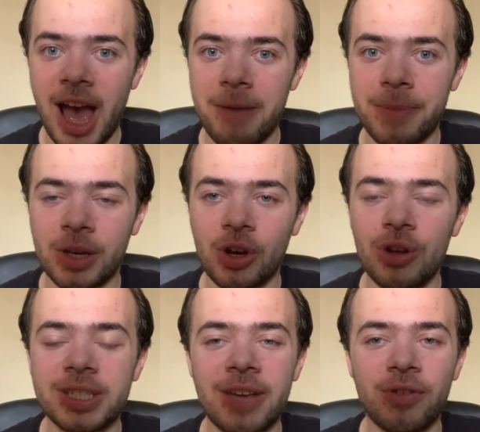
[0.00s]
And
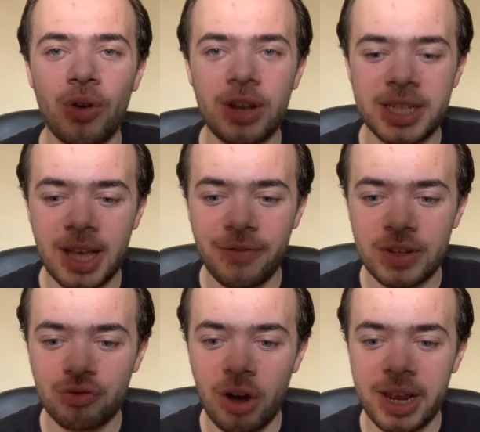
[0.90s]
because they've got the
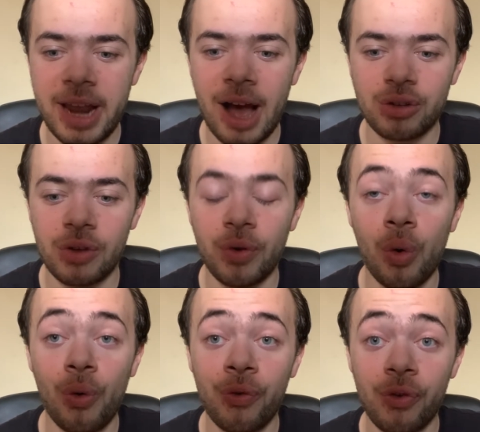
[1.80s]
toughest run-in out of
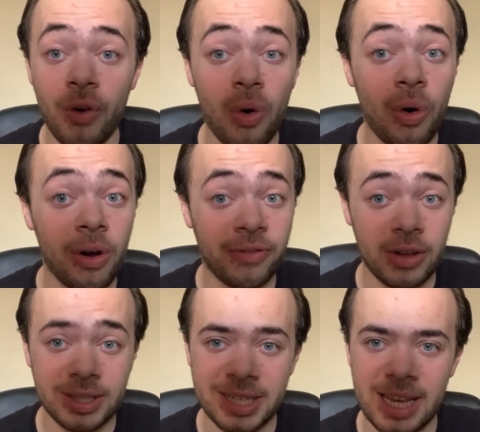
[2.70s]
all 4 of
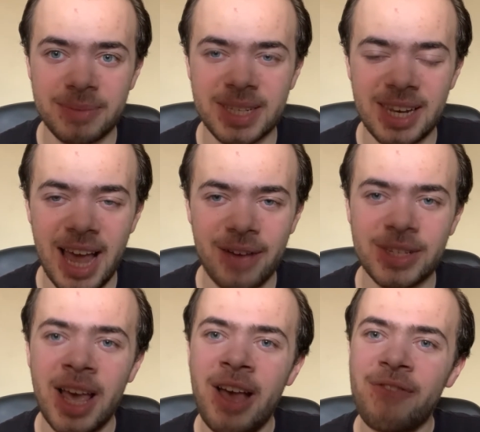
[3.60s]
those teams
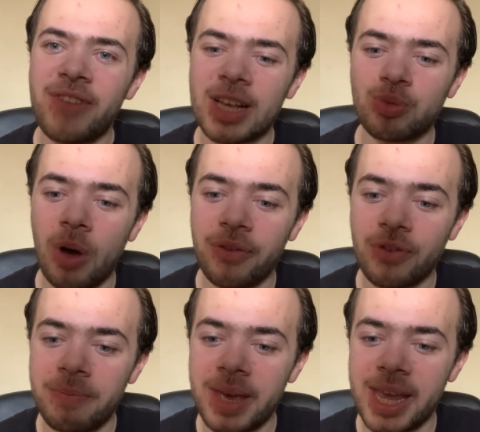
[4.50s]
left, that's why,
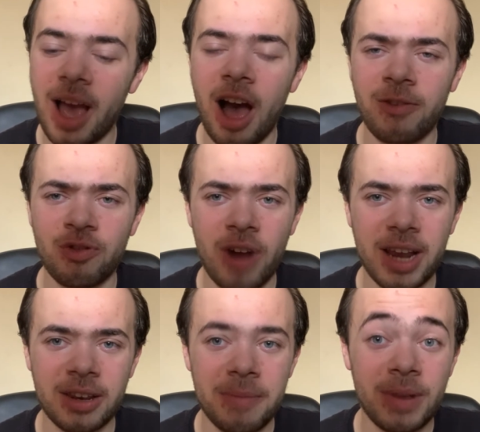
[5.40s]
for me, I've
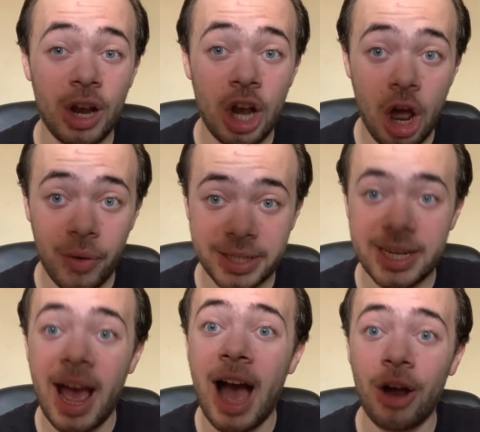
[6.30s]
ranked them the
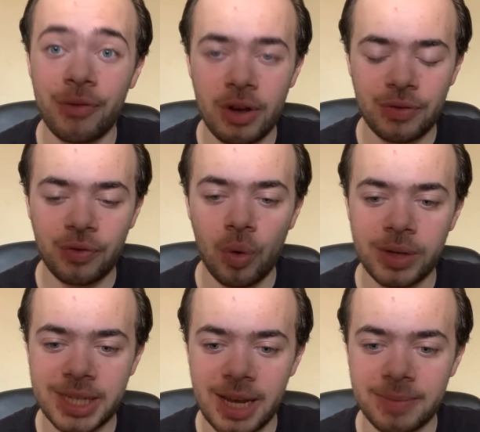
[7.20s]
lowest out of those 4
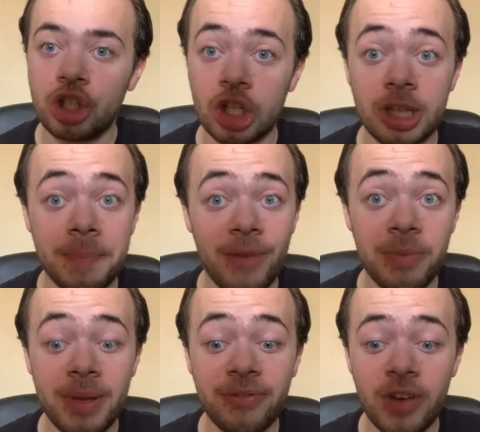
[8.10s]
teams. Just above
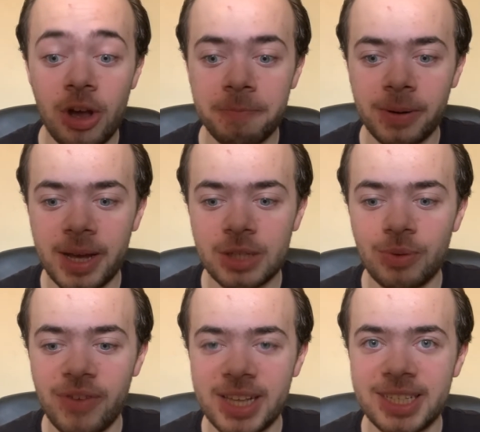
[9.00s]
them in 3rd place
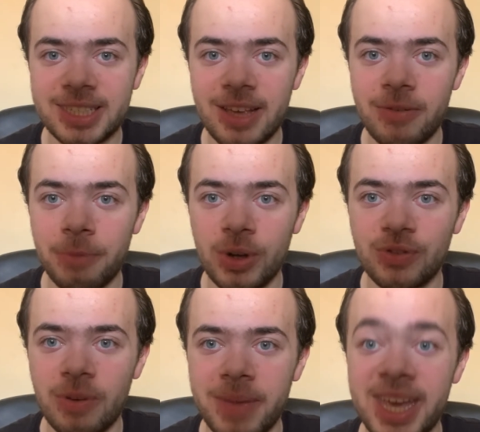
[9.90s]
with 87
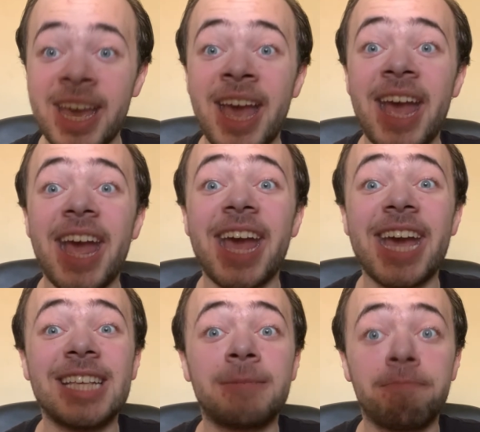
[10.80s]
points for me
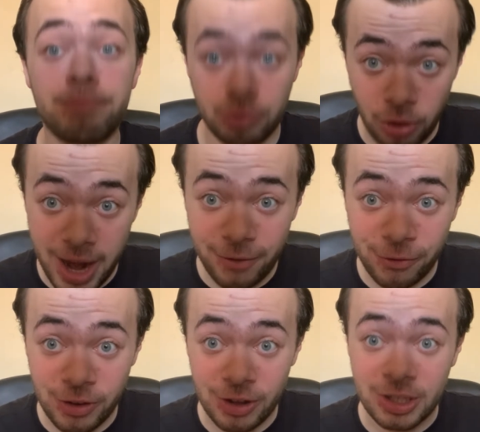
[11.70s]
is
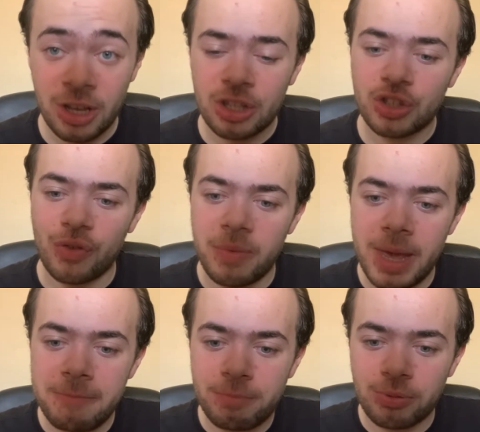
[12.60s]
Brentford. So for
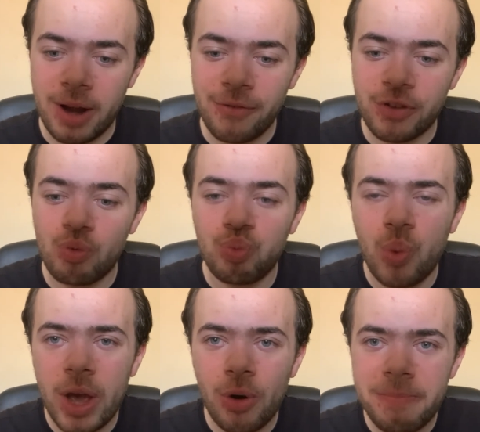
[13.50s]
me, Brentford
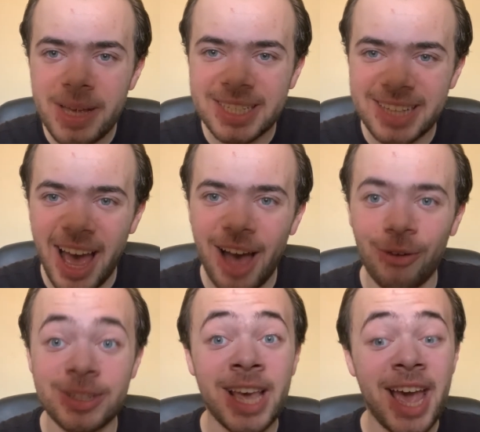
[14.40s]
will miss
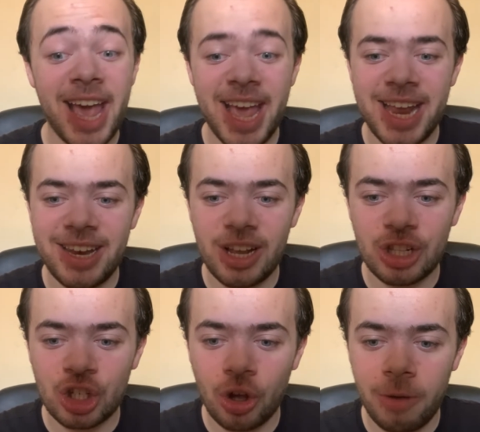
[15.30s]
out in the
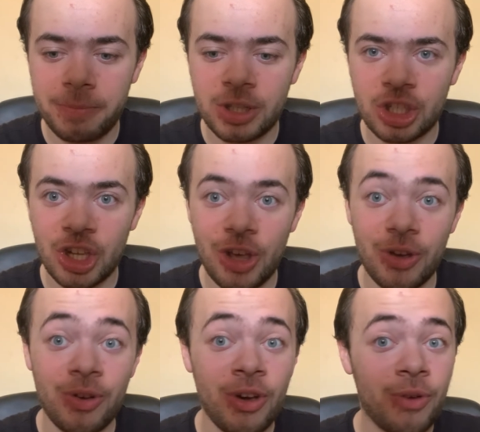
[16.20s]
top
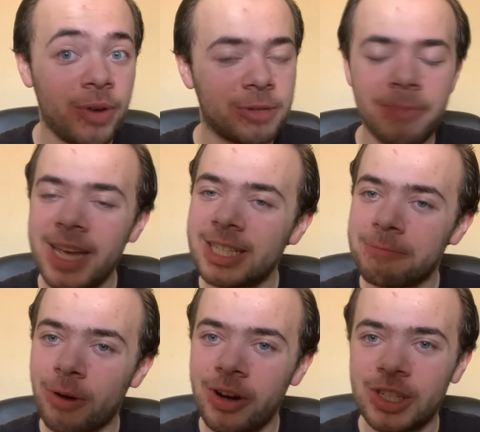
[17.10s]
2, which may
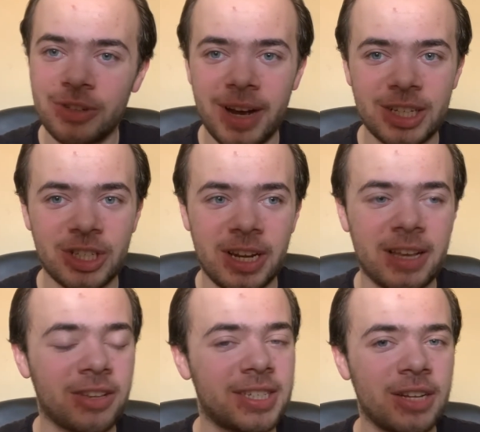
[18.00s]
surprise you,
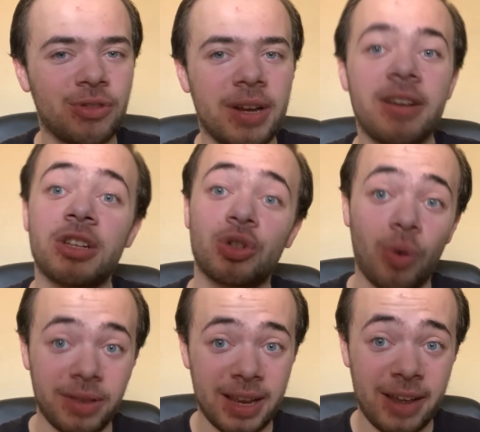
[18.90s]
actually, considering the
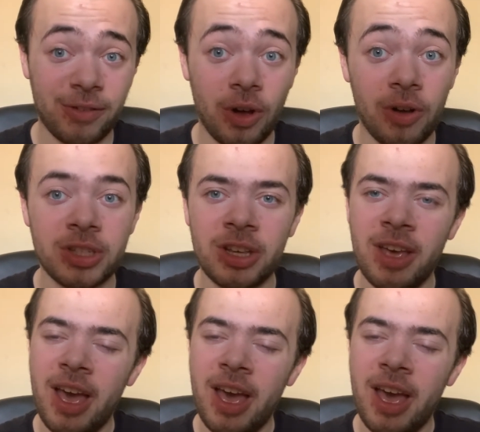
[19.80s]
squad that they've got.